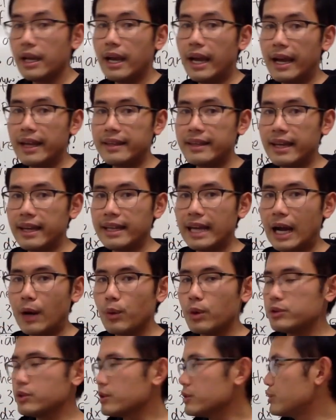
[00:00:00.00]
and then I
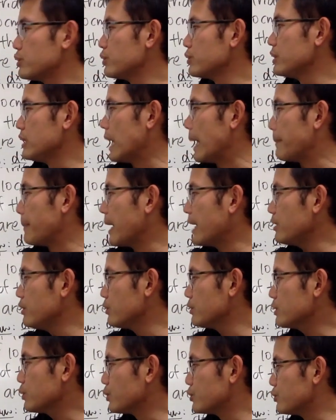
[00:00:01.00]
will just do the
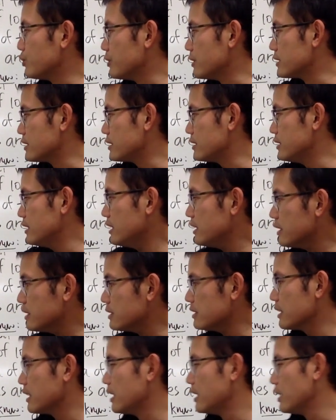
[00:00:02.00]
hypotenuse, which is
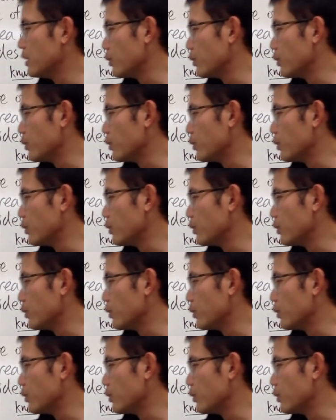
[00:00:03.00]
this,